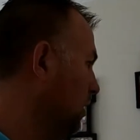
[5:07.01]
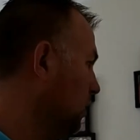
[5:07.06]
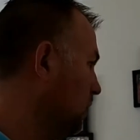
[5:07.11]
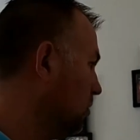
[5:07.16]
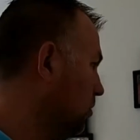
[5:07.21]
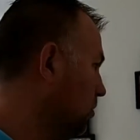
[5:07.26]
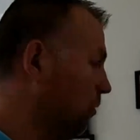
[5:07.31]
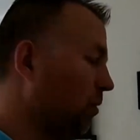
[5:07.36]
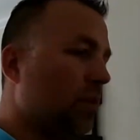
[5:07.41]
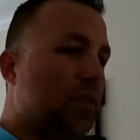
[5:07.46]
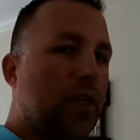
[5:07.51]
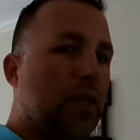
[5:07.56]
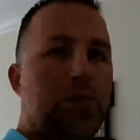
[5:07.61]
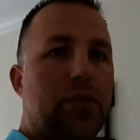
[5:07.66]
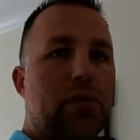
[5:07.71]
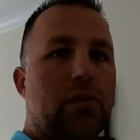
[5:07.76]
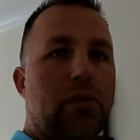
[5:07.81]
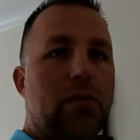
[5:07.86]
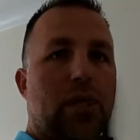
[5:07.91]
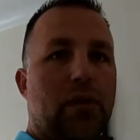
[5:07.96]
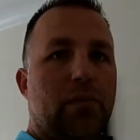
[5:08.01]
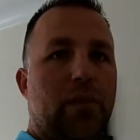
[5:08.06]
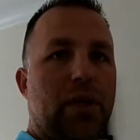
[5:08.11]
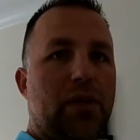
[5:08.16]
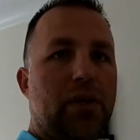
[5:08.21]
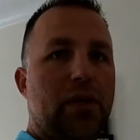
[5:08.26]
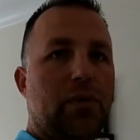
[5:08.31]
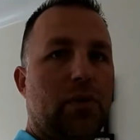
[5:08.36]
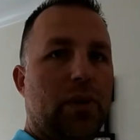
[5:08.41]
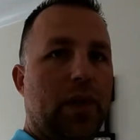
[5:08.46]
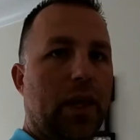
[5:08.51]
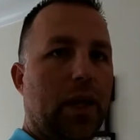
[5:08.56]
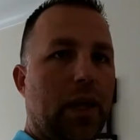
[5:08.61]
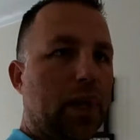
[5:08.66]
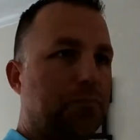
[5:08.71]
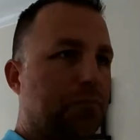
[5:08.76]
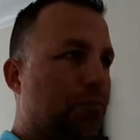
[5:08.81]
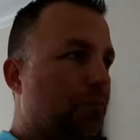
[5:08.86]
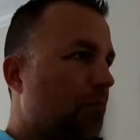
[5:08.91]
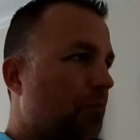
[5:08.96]
So I would definitely recommend doing
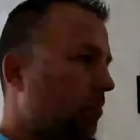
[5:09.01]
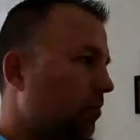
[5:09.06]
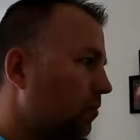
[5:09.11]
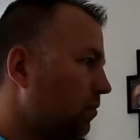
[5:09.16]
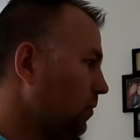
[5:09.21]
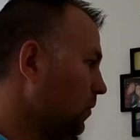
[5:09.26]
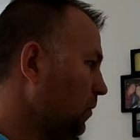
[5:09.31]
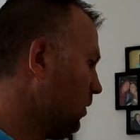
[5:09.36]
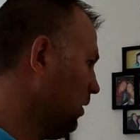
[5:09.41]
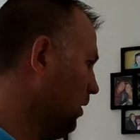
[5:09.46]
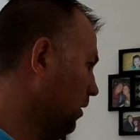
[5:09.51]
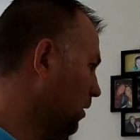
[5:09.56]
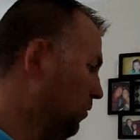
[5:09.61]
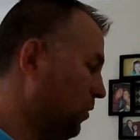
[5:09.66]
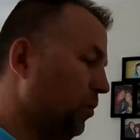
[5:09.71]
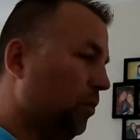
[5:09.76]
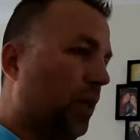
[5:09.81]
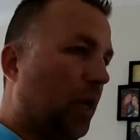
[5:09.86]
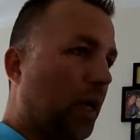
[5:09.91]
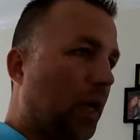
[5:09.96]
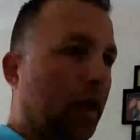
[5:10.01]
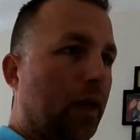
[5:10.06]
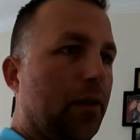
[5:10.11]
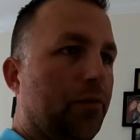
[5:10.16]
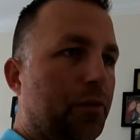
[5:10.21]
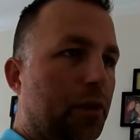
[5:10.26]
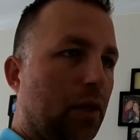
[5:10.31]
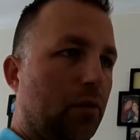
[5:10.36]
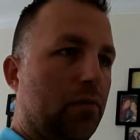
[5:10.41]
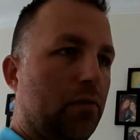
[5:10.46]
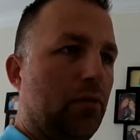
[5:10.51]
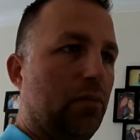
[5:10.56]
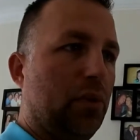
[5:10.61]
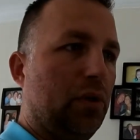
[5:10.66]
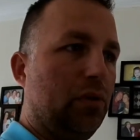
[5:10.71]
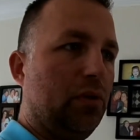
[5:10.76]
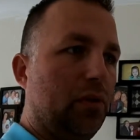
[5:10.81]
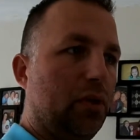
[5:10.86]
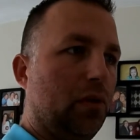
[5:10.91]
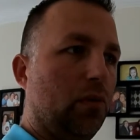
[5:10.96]
that if you can, if you have the
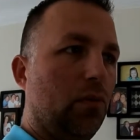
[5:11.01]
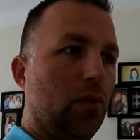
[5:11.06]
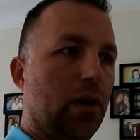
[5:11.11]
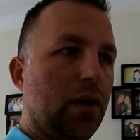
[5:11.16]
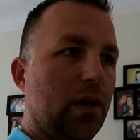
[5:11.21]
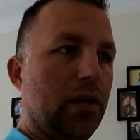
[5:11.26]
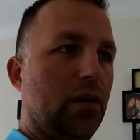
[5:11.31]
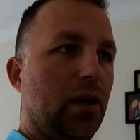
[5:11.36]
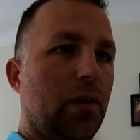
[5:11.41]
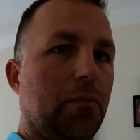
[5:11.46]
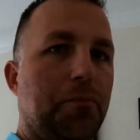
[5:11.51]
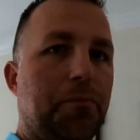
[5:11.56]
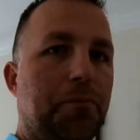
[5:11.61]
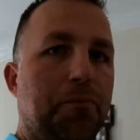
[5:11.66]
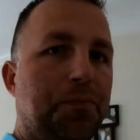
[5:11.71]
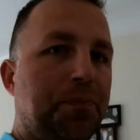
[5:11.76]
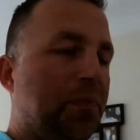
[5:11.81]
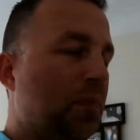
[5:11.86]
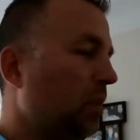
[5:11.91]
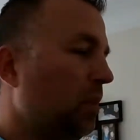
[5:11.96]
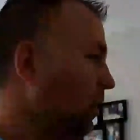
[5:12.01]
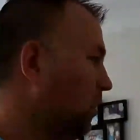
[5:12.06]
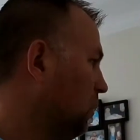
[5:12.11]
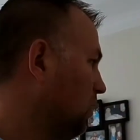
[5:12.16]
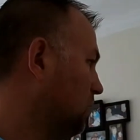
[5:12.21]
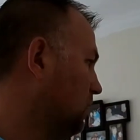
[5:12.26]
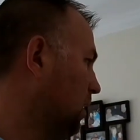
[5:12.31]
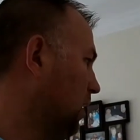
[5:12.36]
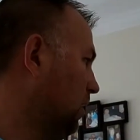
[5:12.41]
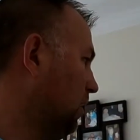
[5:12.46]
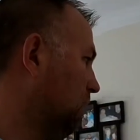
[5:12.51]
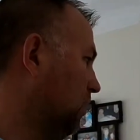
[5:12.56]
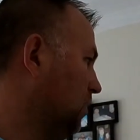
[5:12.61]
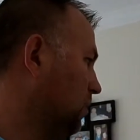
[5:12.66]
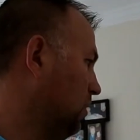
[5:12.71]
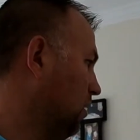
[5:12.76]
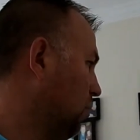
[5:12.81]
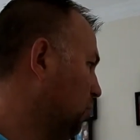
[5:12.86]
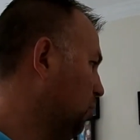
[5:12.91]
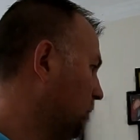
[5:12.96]
ability to wire it up, because that
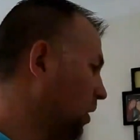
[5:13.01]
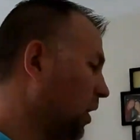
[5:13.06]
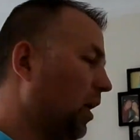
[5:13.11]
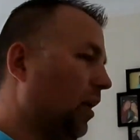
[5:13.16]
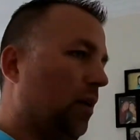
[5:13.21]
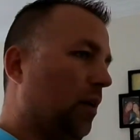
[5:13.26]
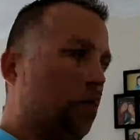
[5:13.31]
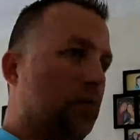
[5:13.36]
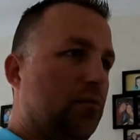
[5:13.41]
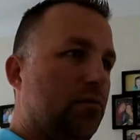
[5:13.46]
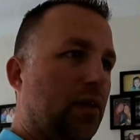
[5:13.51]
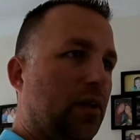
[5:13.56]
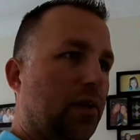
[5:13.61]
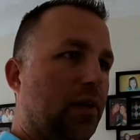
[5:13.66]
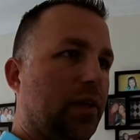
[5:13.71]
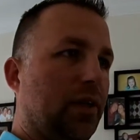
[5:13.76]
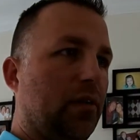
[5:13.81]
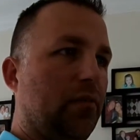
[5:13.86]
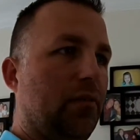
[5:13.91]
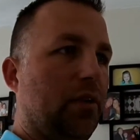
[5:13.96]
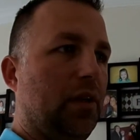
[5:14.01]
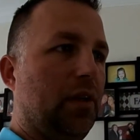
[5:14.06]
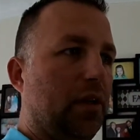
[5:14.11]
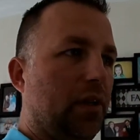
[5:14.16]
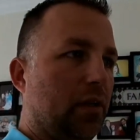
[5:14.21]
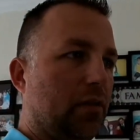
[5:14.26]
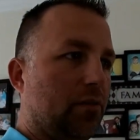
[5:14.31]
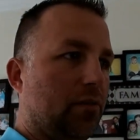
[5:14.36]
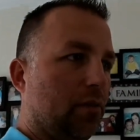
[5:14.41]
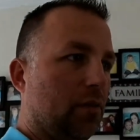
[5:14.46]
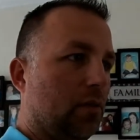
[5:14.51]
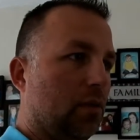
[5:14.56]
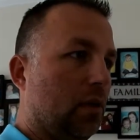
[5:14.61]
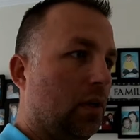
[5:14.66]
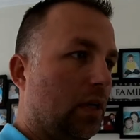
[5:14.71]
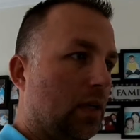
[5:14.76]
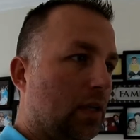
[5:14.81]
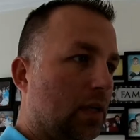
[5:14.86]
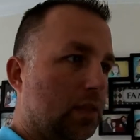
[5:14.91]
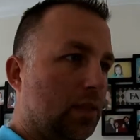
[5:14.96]
does help a lot, and it's very convenient for
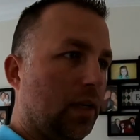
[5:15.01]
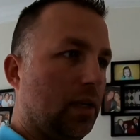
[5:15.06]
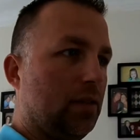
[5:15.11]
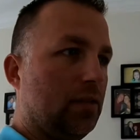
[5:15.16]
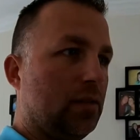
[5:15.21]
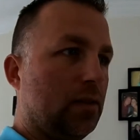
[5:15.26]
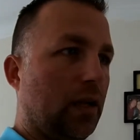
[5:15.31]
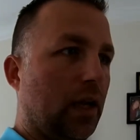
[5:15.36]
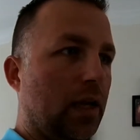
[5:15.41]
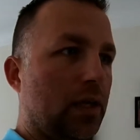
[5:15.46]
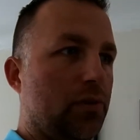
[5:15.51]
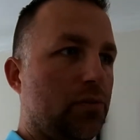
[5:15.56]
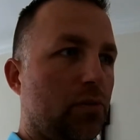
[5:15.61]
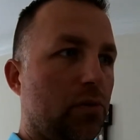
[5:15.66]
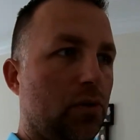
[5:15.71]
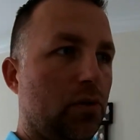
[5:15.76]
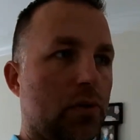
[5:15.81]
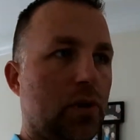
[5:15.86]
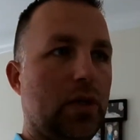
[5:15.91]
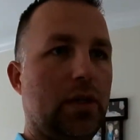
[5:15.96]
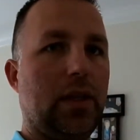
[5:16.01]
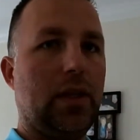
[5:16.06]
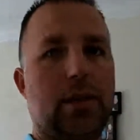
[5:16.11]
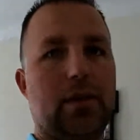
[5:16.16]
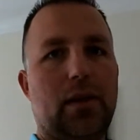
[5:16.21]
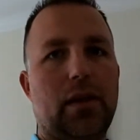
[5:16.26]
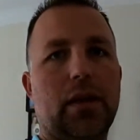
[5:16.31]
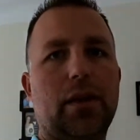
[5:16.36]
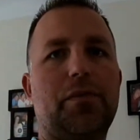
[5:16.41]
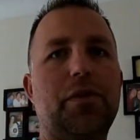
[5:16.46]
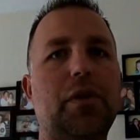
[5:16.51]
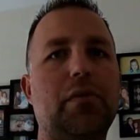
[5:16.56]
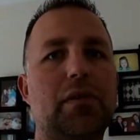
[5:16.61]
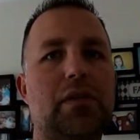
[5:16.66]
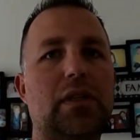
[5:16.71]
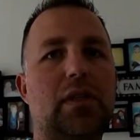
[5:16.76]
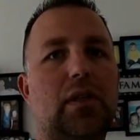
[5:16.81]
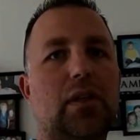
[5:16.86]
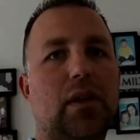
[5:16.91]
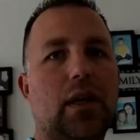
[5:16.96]
setting schedules. Like if you ever
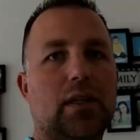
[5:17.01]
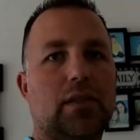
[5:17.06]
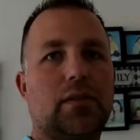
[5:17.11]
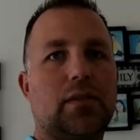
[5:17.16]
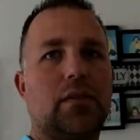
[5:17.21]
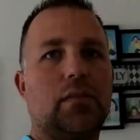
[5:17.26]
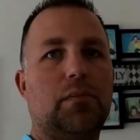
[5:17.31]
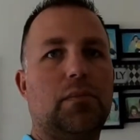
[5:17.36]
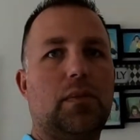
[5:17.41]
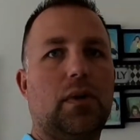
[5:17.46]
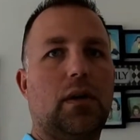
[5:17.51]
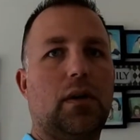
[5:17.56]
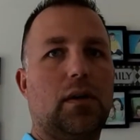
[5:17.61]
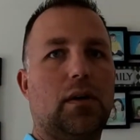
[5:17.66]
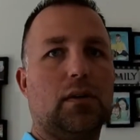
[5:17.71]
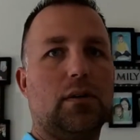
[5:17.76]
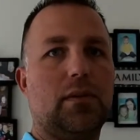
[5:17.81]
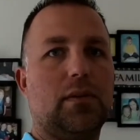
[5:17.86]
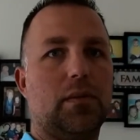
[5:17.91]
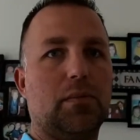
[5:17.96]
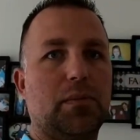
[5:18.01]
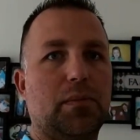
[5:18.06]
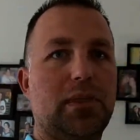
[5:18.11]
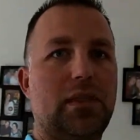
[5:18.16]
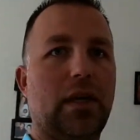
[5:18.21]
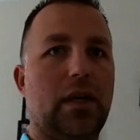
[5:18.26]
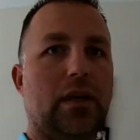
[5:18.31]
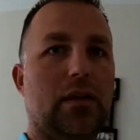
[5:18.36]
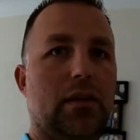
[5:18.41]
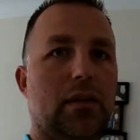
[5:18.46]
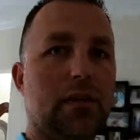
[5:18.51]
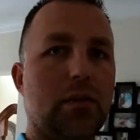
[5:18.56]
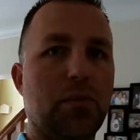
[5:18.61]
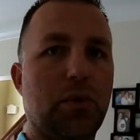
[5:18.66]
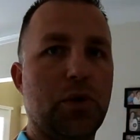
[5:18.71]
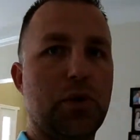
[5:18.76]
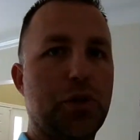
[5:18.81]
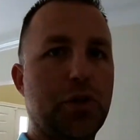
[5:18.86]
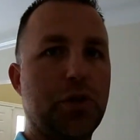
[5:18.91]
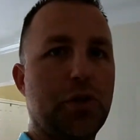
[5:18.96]
see the Nest thermostat
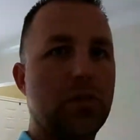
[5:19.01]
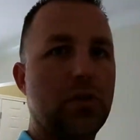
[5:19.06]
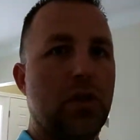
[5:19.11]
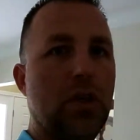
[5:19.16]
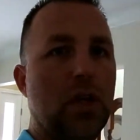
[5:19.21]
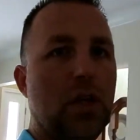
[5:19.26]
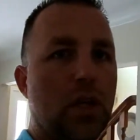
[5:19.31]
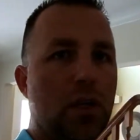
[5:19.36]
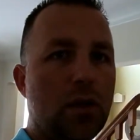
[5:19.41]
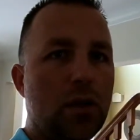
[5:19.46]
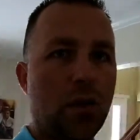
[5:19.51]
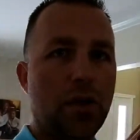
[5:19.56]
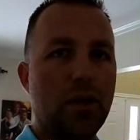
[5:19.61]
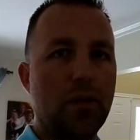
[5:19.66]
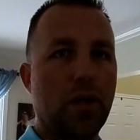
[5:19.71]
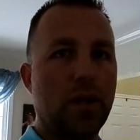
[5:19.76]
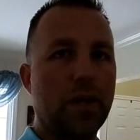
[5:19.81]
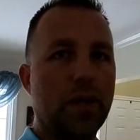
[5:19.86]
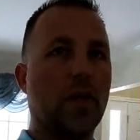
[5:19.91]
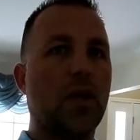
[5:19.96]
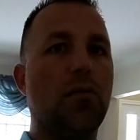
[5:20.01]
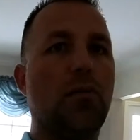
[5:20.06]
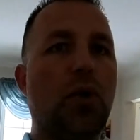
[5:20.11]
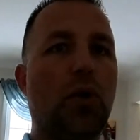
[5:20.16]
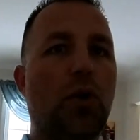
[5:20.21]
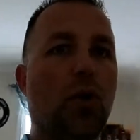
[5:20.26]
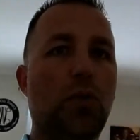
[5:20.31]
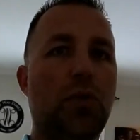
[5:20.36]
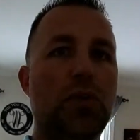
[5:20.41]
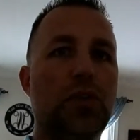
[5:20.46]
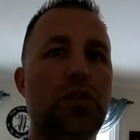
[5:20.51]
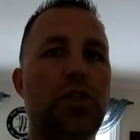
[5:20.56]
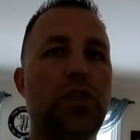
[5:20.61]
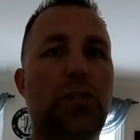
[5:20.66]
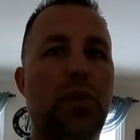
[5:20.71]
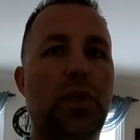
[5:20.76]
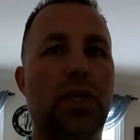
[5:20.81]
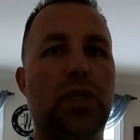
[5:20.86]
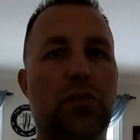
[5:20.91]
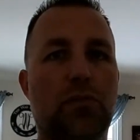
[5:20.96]
commercials where you like come home and the
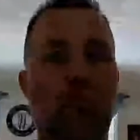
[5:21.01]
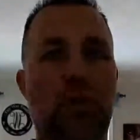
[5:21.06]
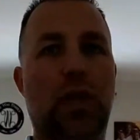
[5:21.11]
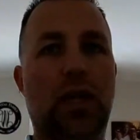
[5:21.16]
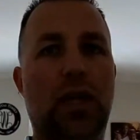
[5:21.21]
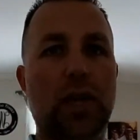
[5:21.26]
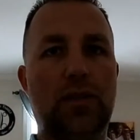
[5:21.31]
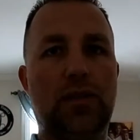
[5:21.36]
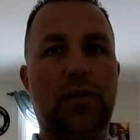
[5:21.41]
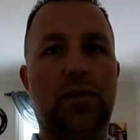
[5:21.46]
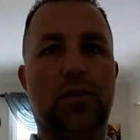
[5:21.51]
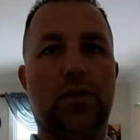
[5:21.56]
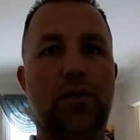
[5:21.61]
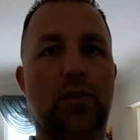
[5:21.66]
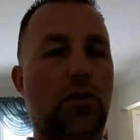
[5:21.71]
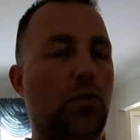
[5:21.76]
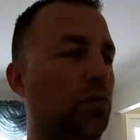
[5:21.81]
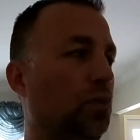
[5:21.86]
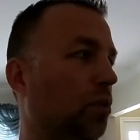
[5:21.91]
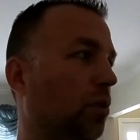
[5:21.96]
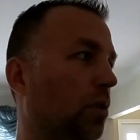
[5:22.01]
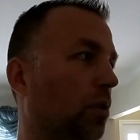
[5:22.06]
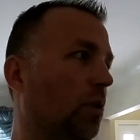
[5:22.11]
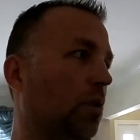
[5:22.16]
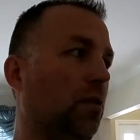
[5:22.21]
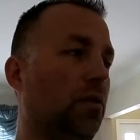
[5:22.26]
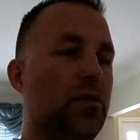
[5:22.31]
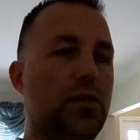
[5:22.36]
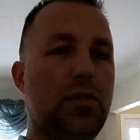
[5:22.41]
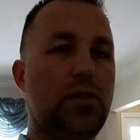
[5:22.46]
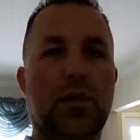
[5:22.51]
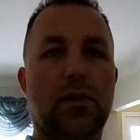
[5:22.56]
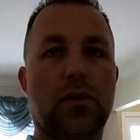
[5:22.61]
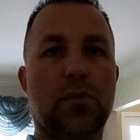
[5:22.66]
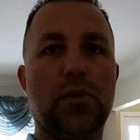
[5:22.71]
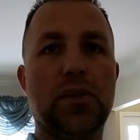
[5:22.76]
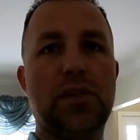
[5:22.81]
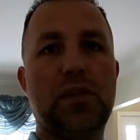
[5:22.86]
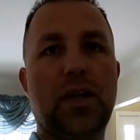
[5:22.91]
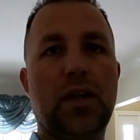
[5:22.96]
GPS realizes you're home, so it turns the
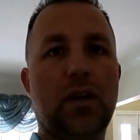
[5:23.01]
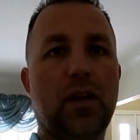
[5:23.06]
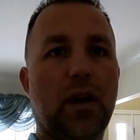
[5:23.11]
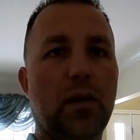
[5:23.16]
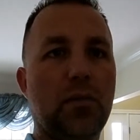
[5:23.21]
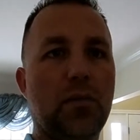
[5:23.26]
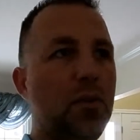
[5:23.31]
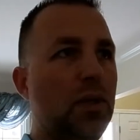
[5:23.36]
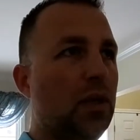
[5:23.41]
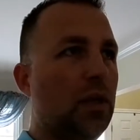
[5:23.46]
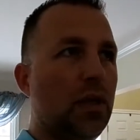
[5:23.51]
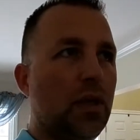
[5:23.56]
thermostat up.